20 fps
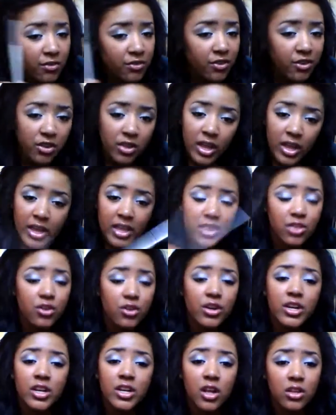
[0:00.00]
For like
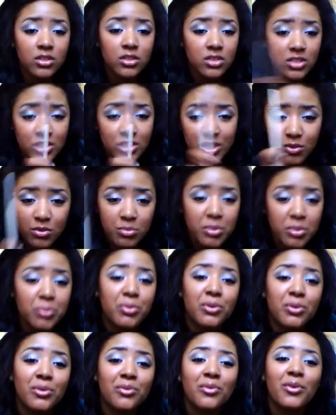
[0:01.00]
$30, this thing would be
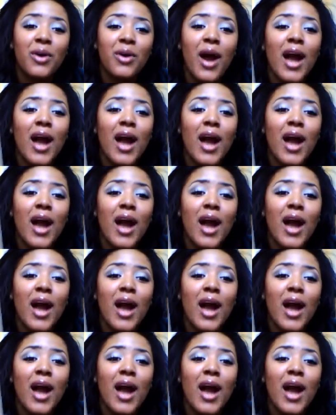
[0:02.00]
beautiful.